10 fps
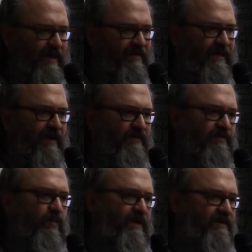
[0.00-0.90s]
And I
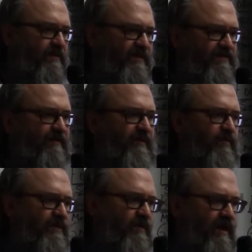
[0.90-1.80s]
also wanted to be something,
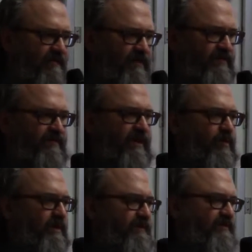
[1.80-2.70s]
we do a lot of dishes, I
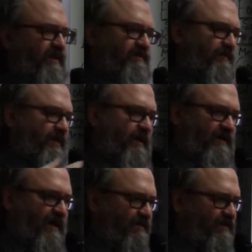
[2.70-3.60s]
wanted to say something
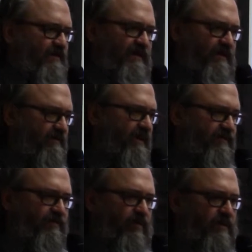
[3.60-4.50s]
about Kansas City, and there's a lot of
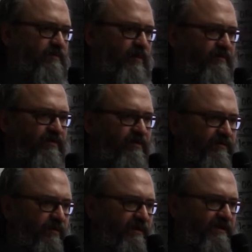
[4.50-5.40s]
smoke and barbecue.
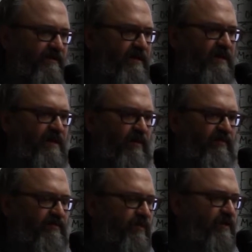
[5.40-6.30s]
So I did, and
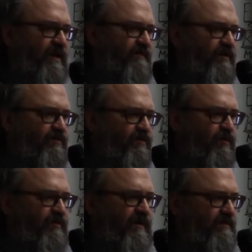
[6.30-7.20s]
we smoke a lot of
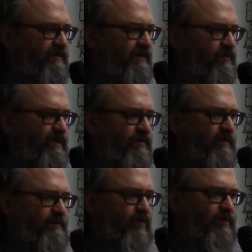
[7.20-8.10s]
unusual things, like we
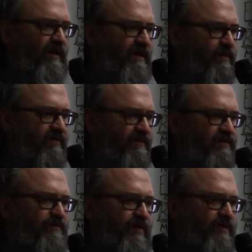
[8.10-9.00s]
were playing with
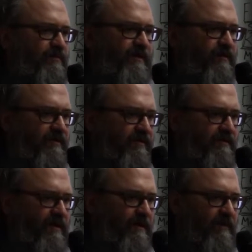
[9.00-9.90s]
this smoked butter at the
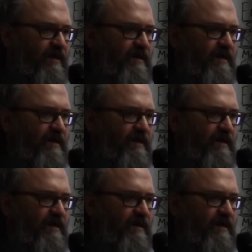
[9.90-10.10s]
time.